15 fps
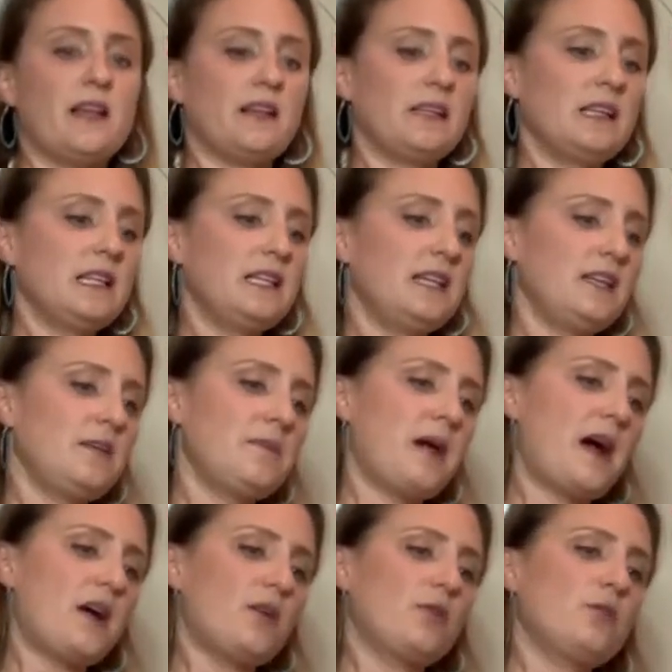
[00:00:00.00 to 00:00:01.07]
Lean
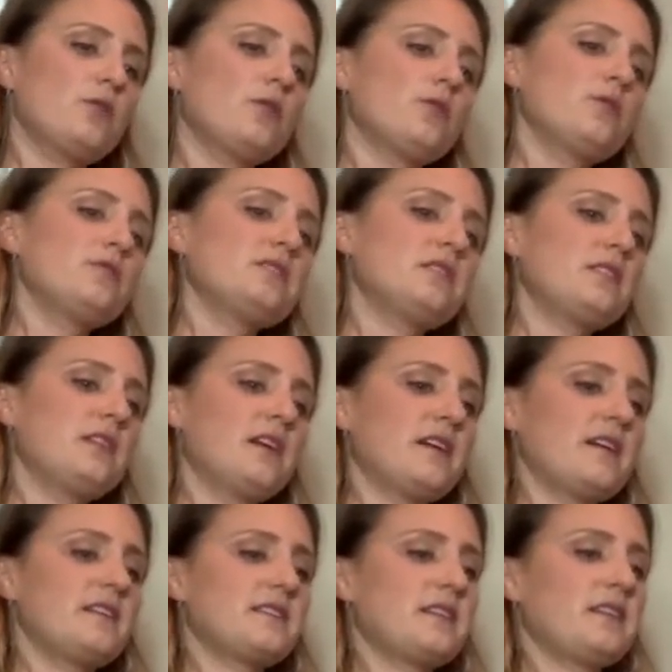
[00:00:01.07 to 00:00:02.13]
back, close the
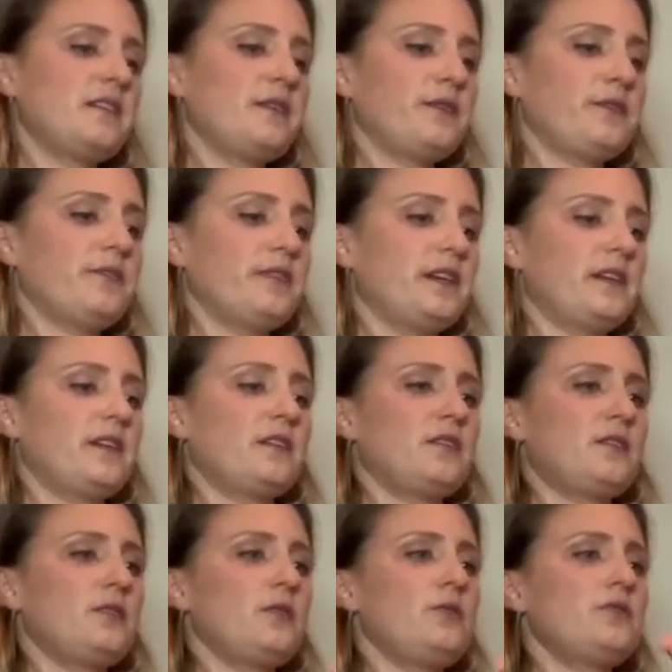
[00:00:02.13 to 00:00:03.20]
legs. I think of like
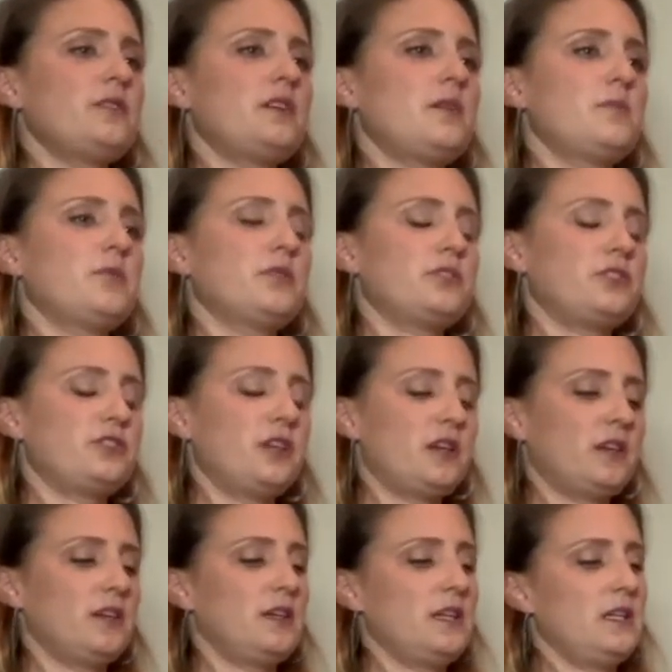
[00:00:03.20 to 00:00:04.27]
closing a book shut.
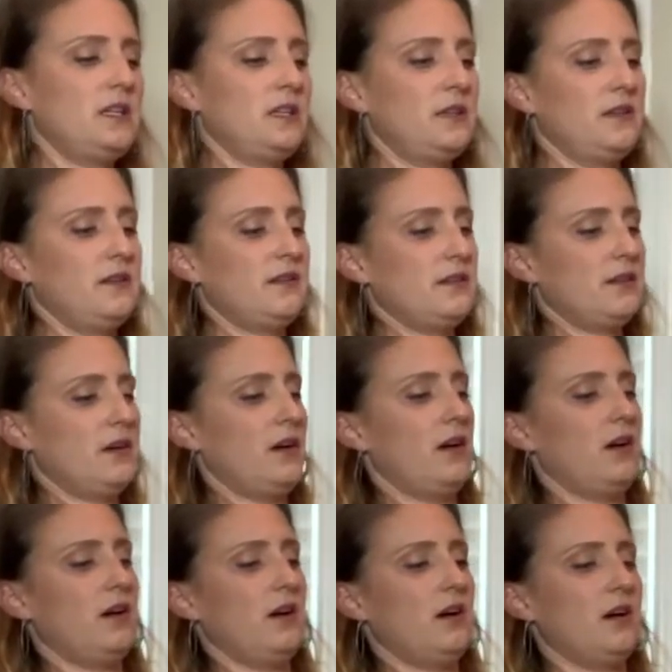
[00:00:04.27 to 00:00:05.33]

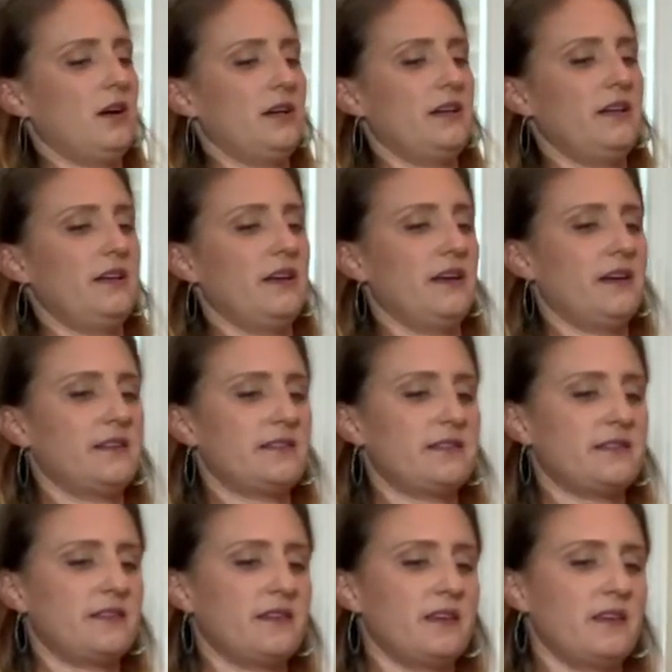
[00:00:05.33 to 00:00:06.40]
Oh yes.